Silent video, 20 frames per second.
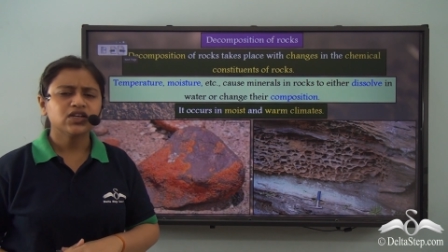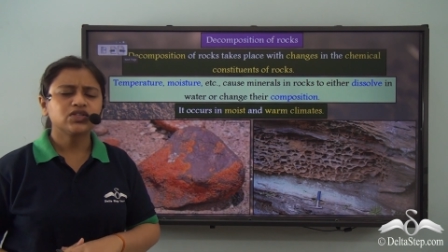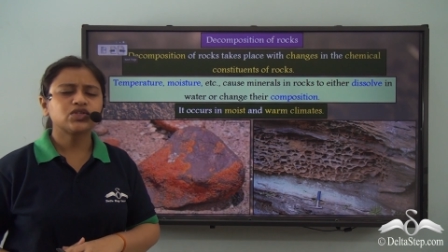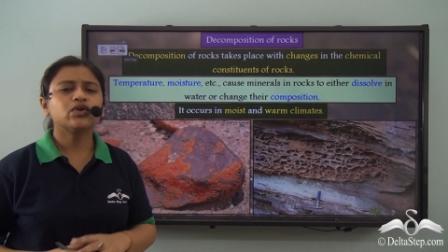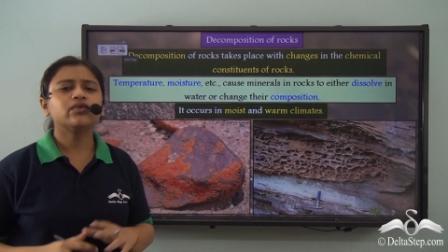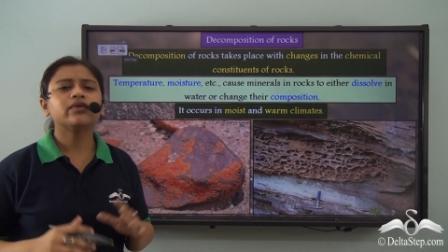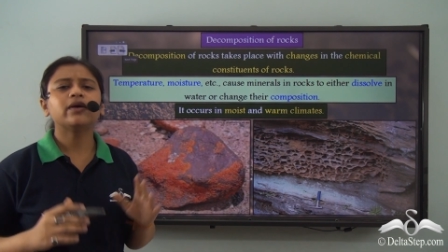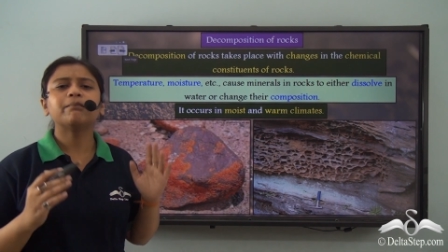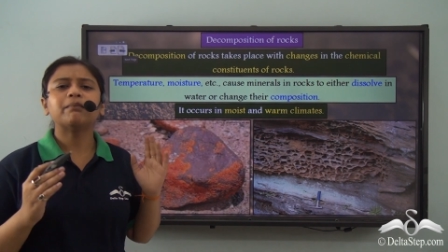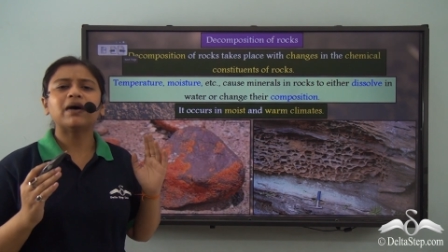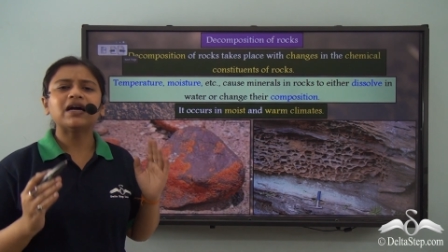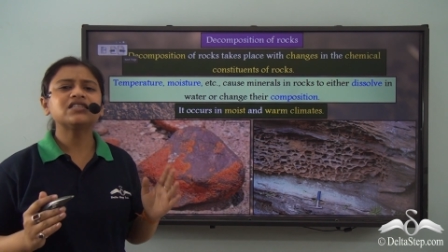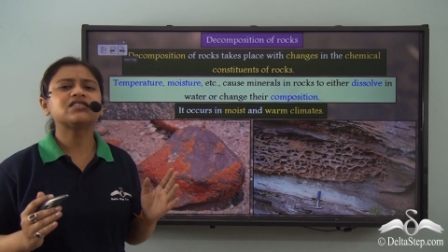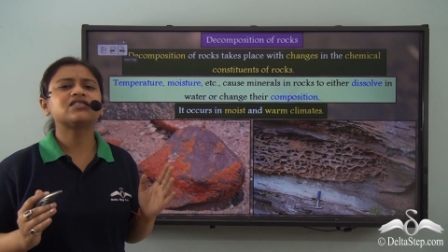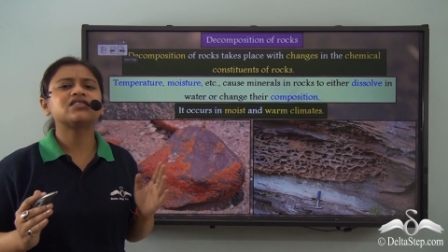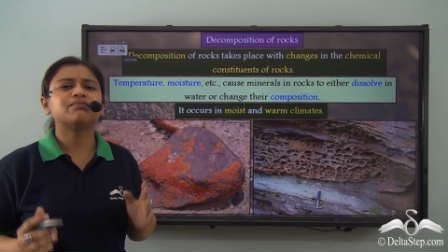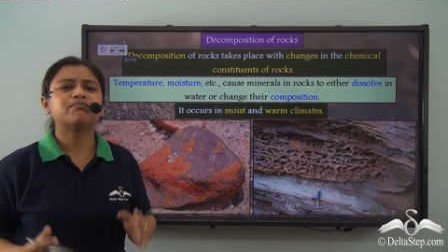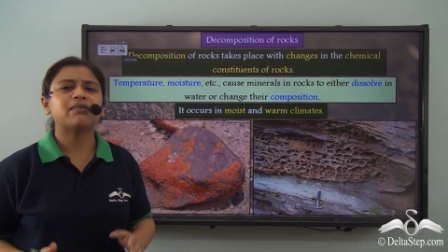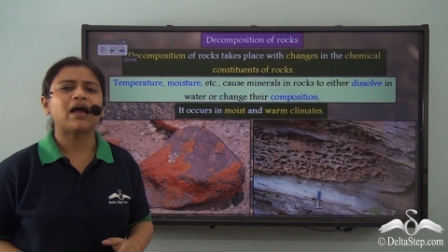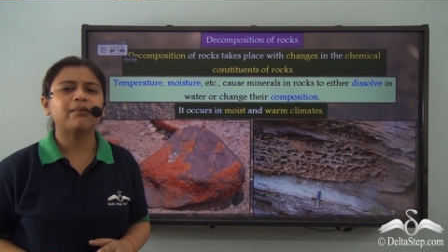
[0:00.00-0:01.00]
So we
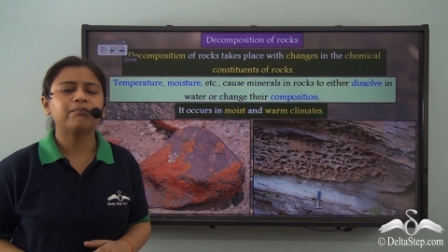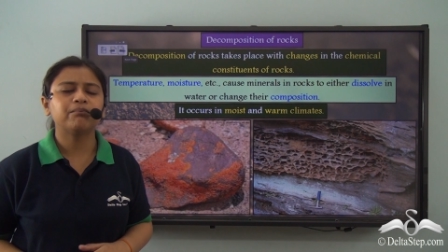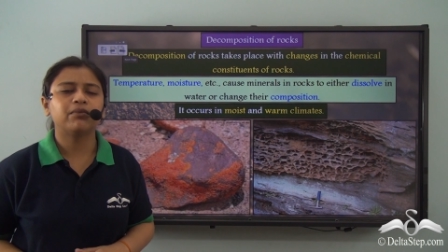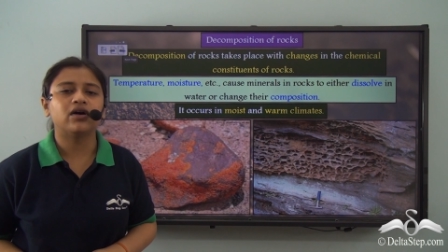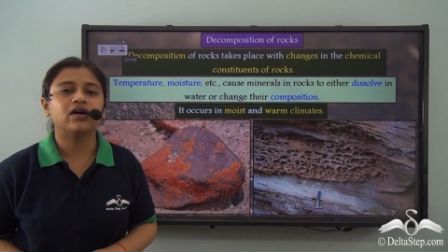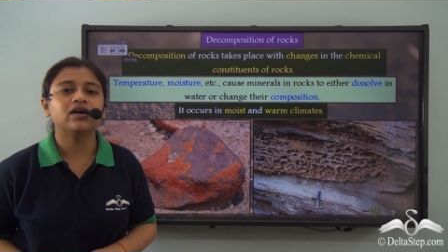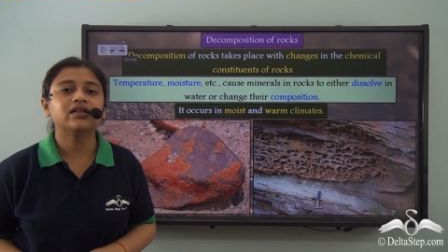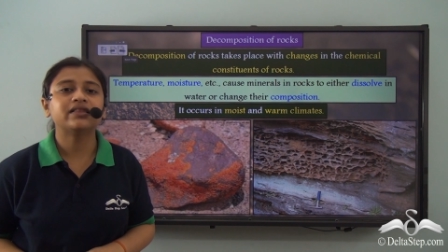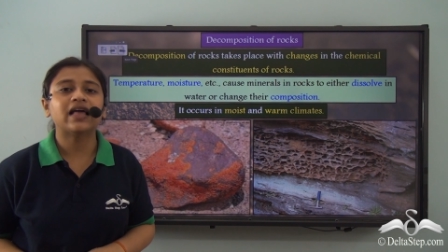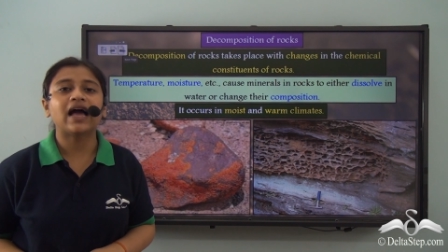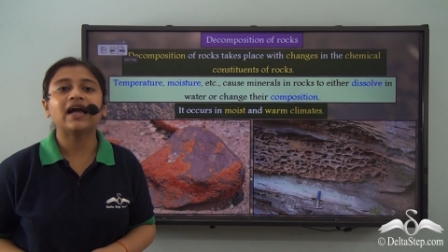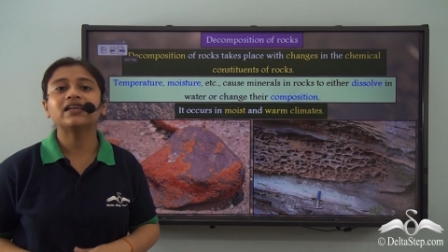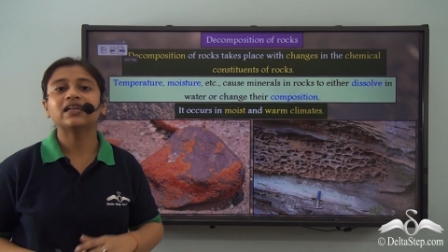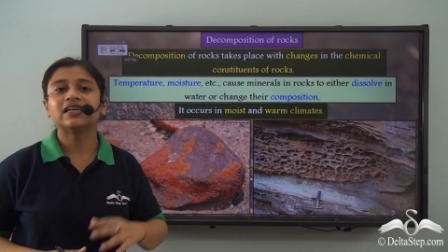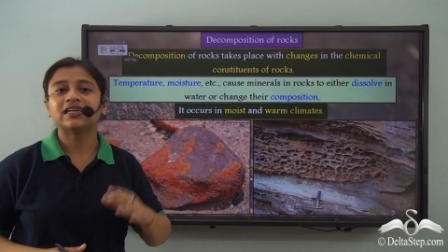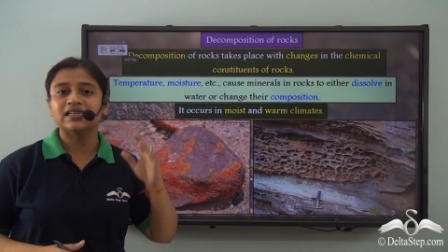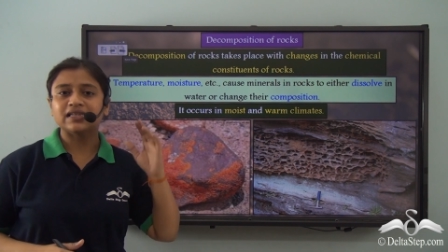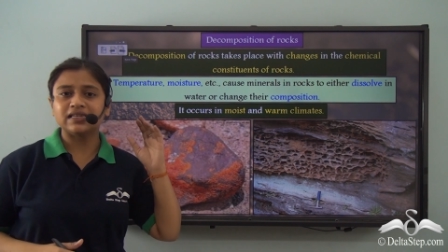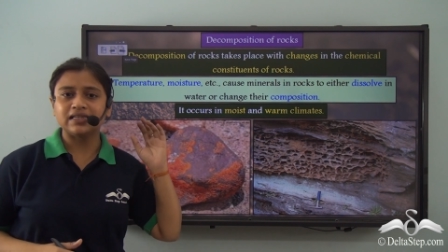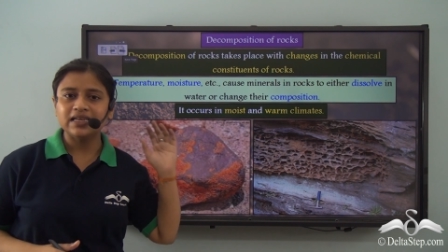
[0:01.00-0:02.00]
must remember that